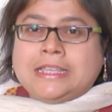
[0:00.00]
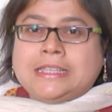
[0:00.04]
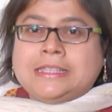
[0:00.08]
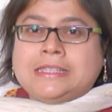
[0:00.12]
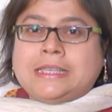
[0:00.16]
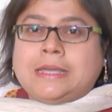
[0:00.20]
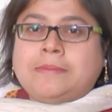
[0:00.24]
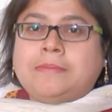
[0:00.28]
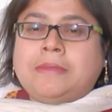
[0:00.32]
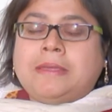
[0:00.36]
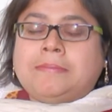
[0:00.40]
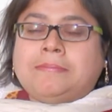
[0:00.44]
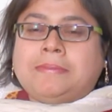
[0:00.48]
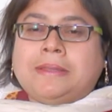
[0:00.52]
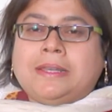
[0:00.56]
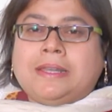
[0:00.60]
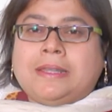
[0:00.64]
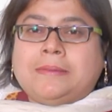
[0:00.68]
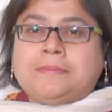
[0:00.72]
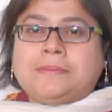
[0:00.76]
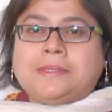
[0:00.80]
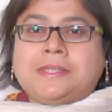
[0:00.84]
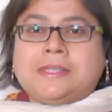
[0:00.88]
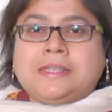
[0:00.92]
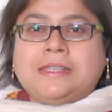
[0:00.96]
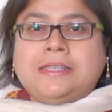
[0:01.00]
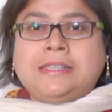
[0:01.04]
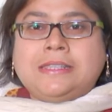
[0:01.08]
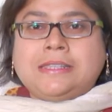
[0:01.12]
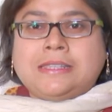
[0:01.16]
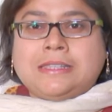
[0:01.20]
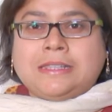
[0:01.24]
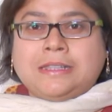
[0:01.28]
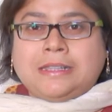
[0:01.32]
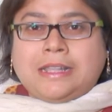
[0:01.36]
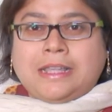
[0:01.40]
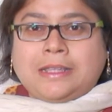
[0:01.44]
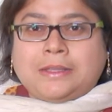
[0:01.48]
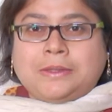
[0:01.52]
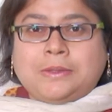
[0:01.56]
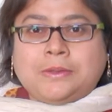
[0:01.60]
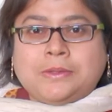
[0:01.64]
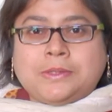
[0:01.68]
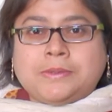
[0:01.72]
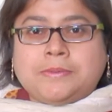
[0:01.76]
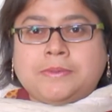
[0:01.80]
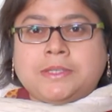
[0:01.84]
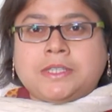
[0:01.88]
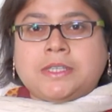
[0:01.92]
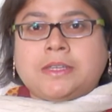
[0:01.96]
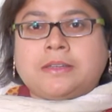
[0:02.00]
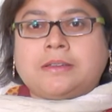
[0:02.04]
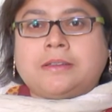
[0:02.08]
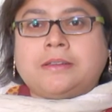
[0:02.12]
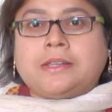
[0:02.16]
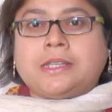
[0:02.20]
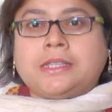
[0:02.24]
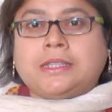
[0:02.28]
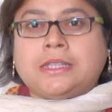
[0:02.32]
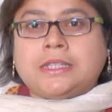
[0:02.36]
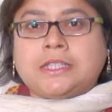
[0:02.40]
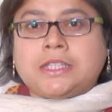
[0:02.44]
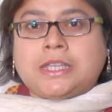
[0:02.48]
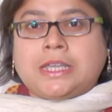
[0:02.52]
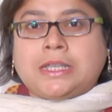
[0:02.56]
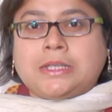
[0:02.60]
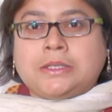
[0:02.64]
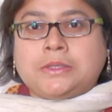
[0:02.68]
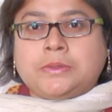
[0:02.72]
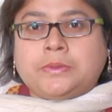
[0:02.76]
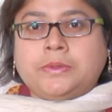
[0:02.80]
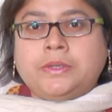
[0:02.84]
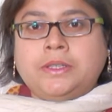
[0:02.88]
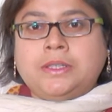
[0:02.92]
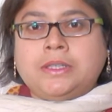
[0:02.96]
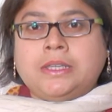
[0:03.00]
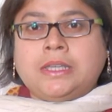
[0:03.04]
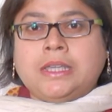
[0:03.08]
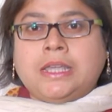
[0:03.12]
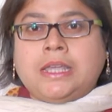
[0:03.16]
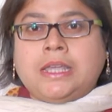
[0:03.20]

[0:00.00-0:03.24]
Some epilepsies, like those which occur in the childhood,